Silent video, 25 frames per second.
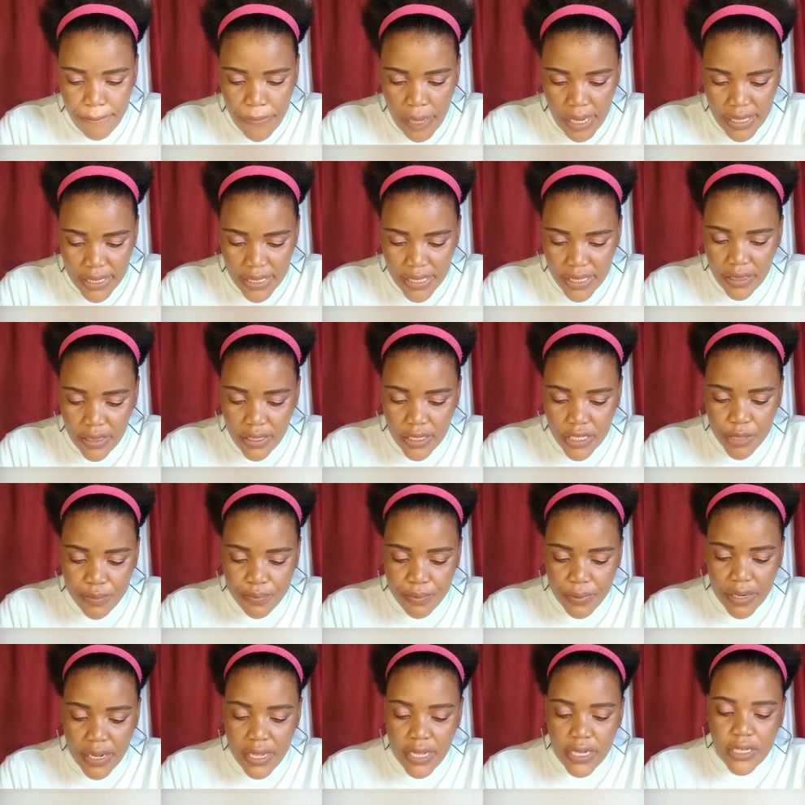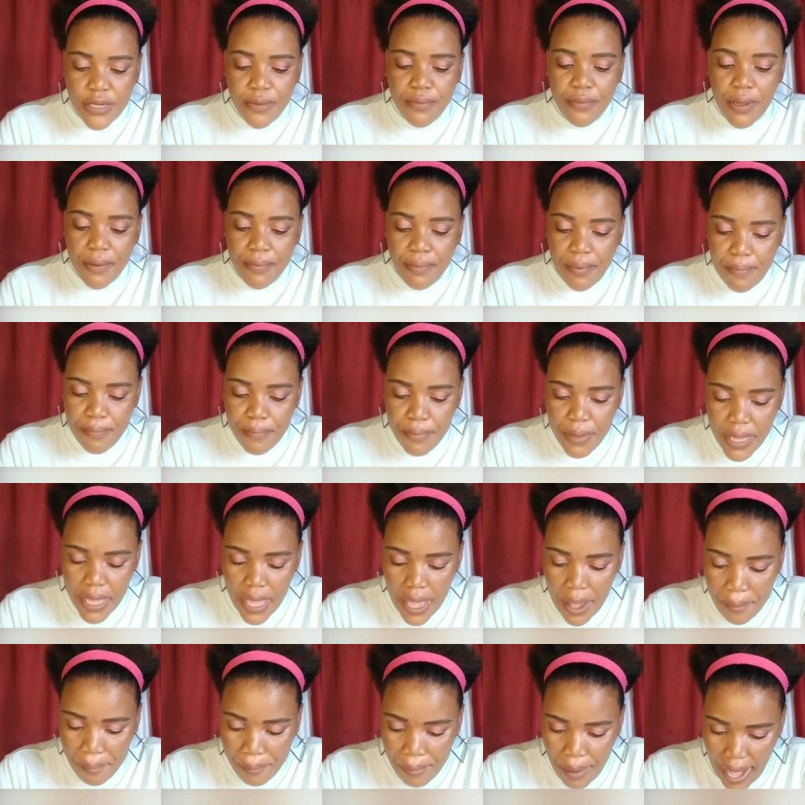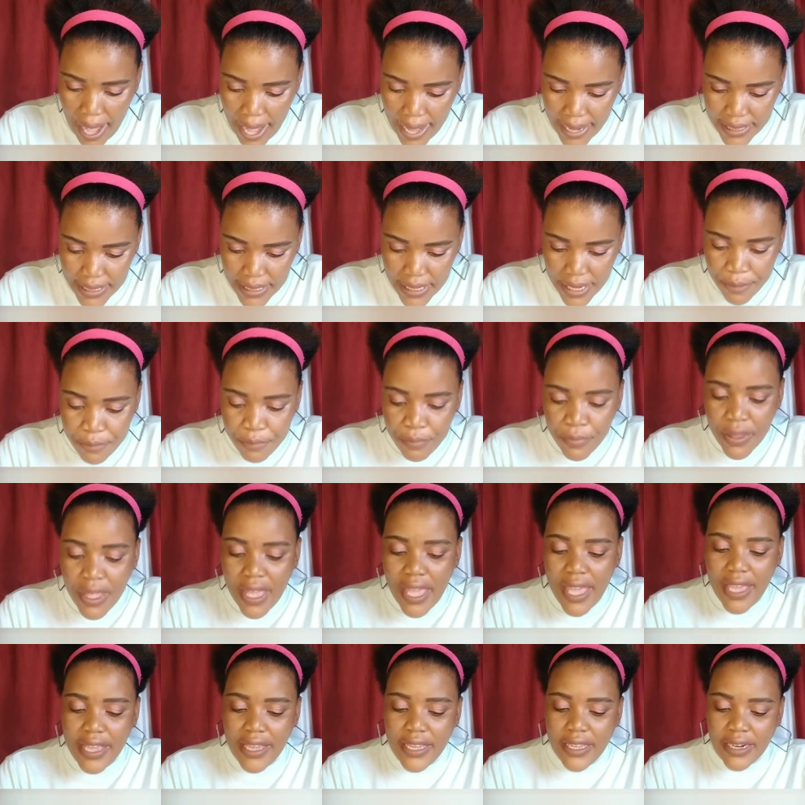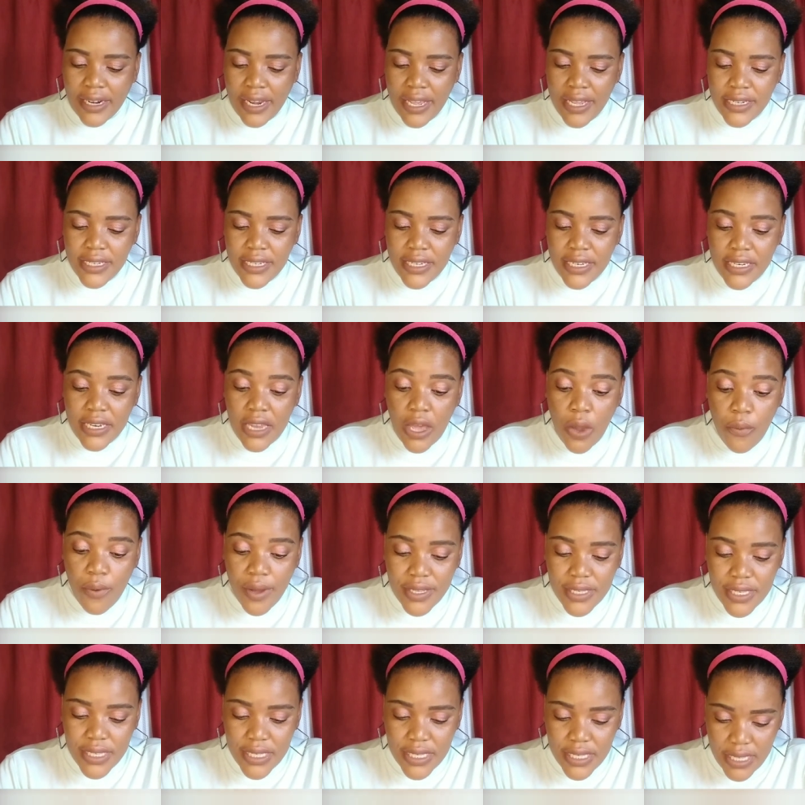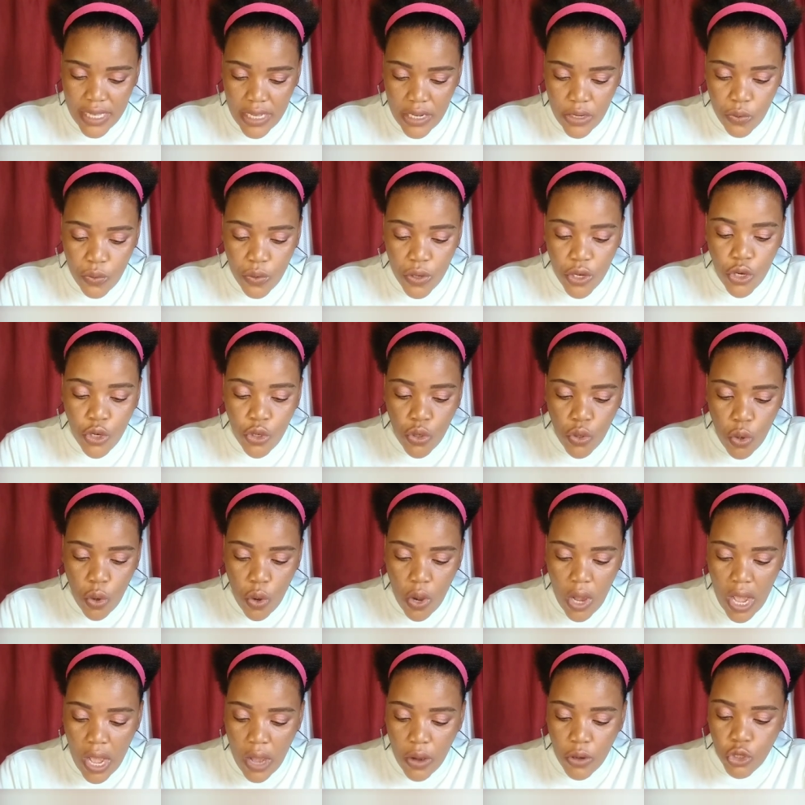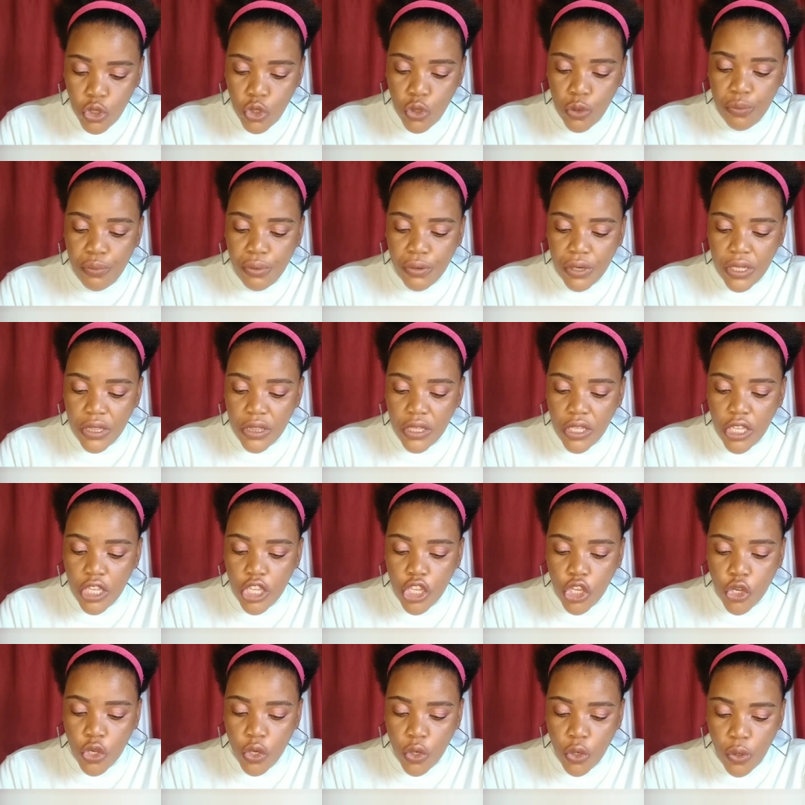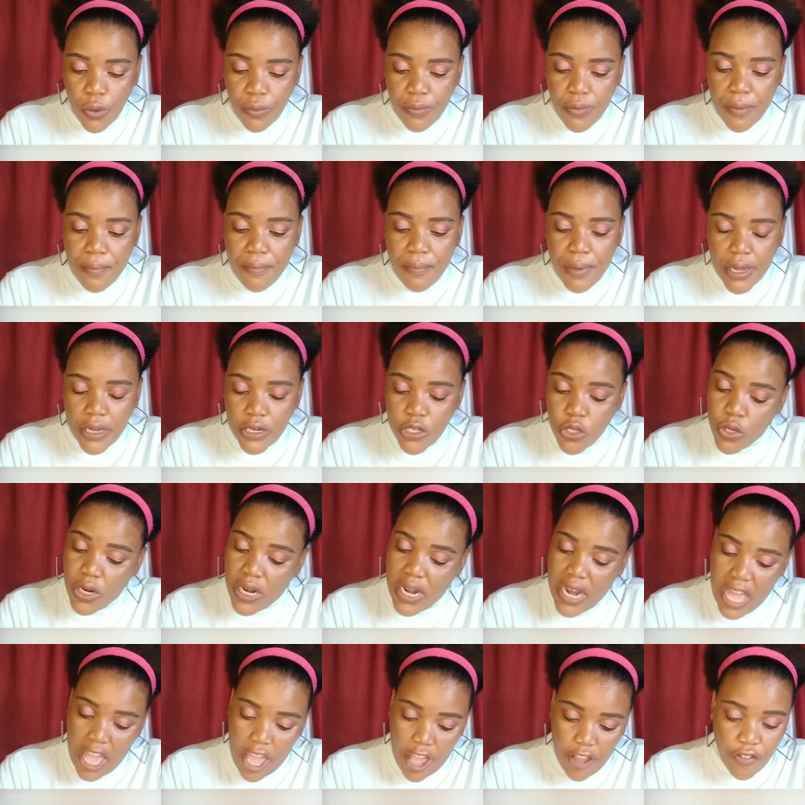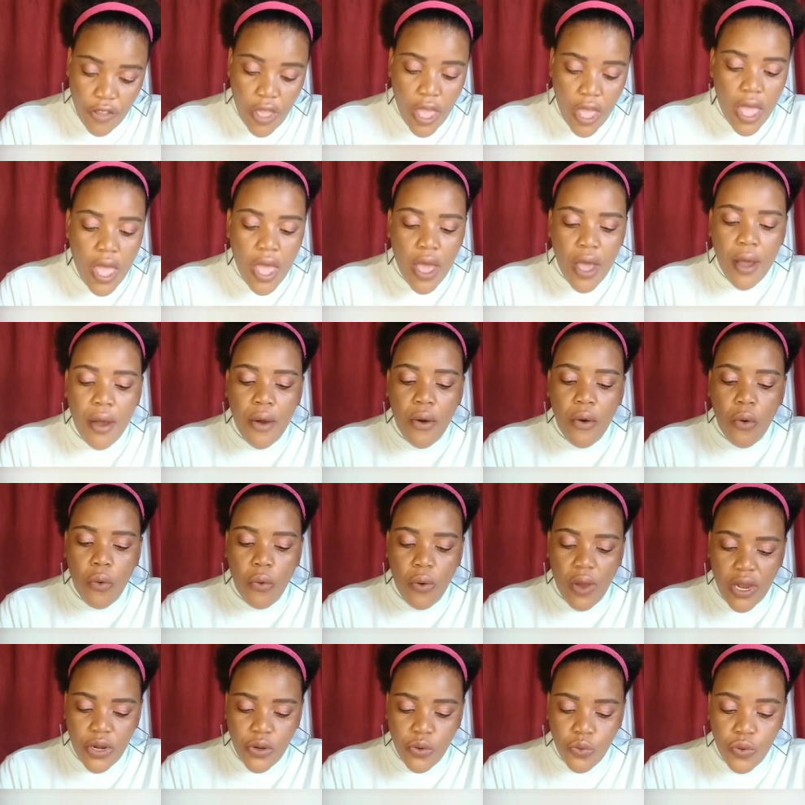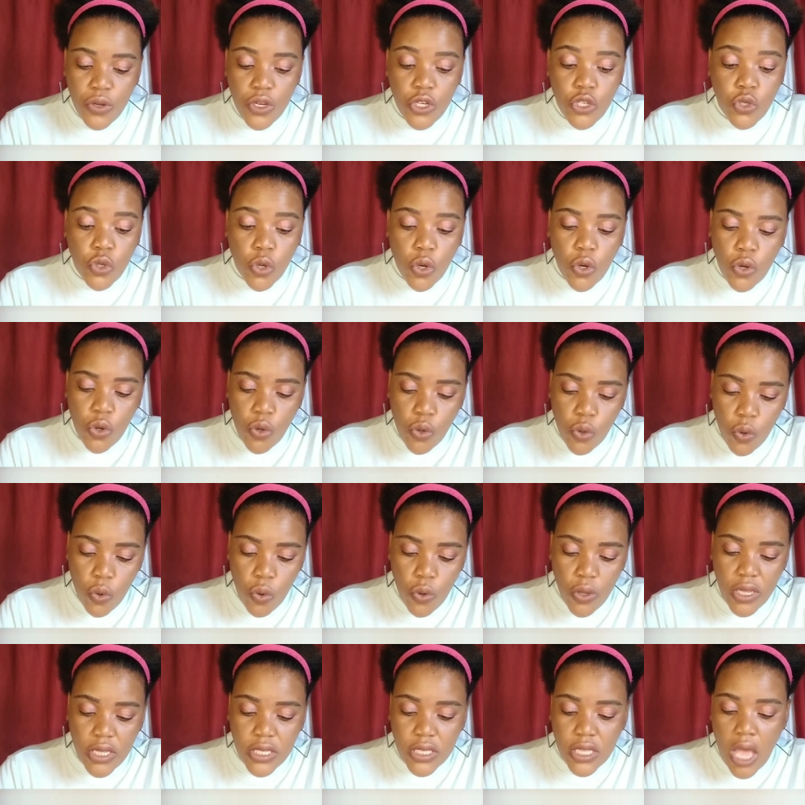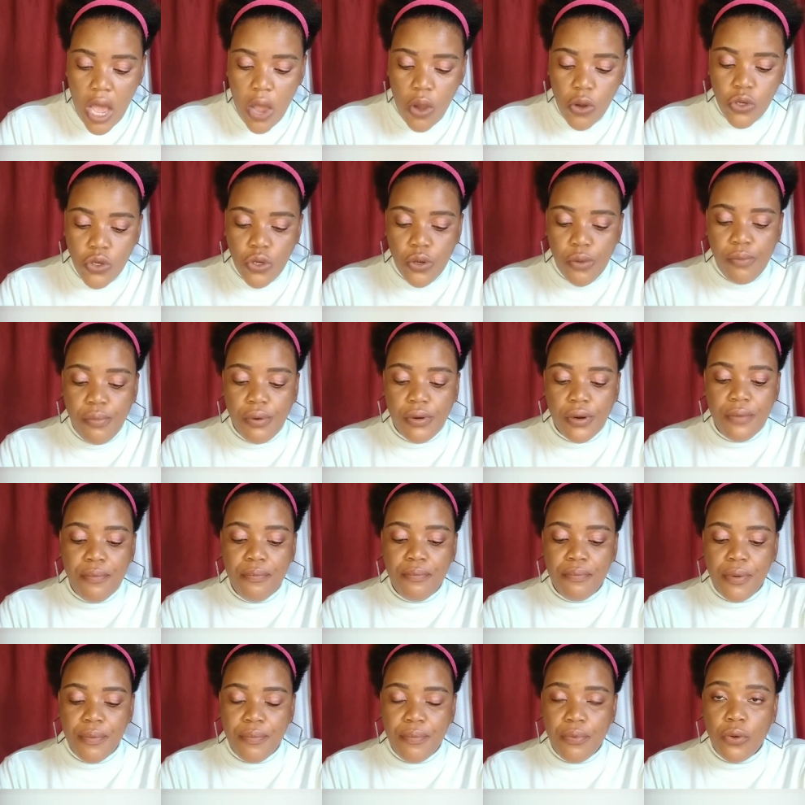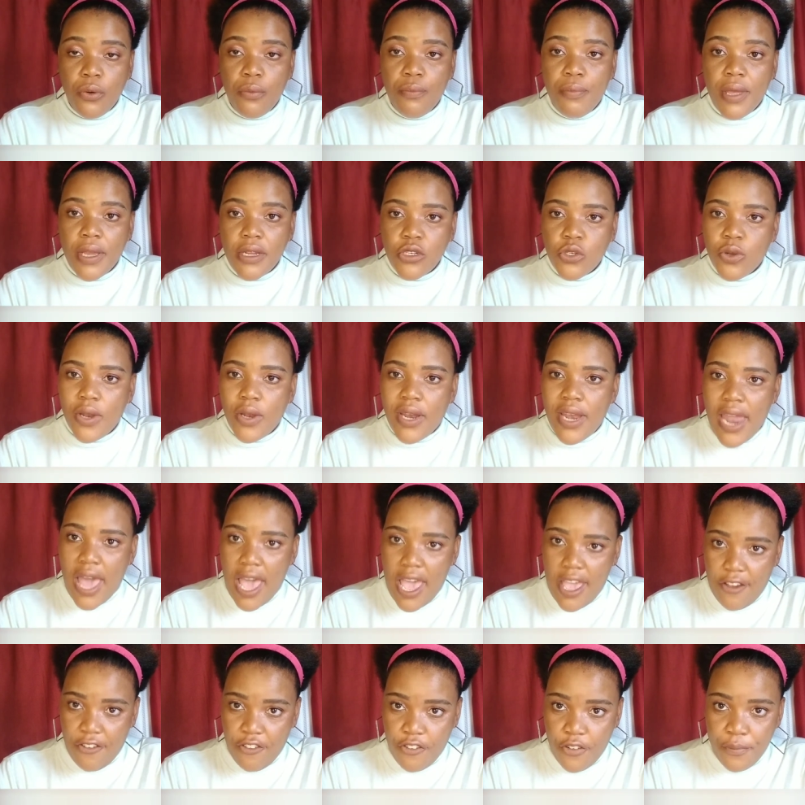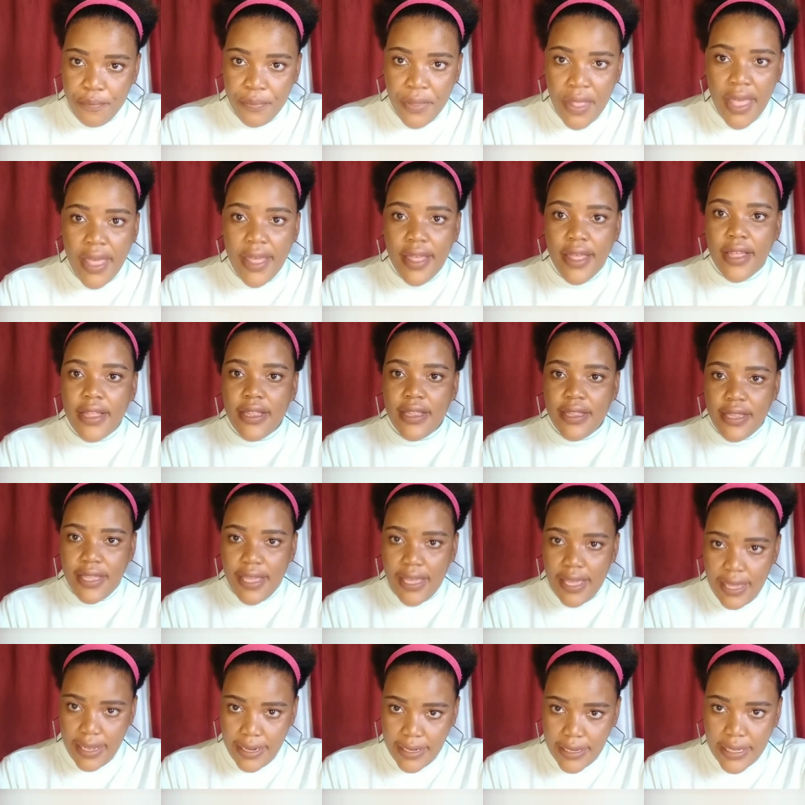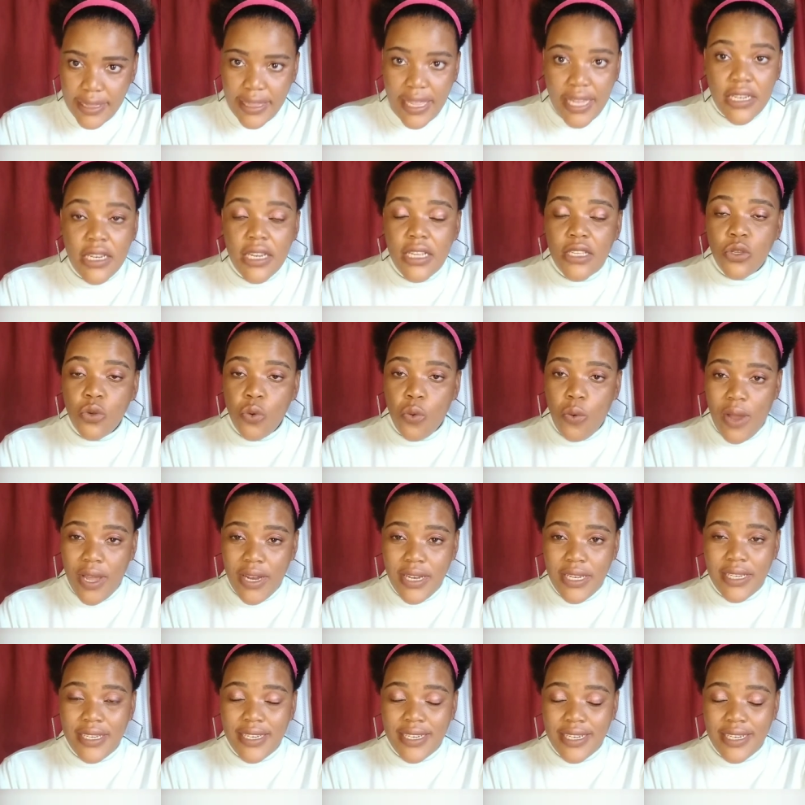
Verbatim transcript: but the spread, be, be a part. A great leader once said, We know how to bring the economy back to life. What we don't know is how to bring people back to life. And that is what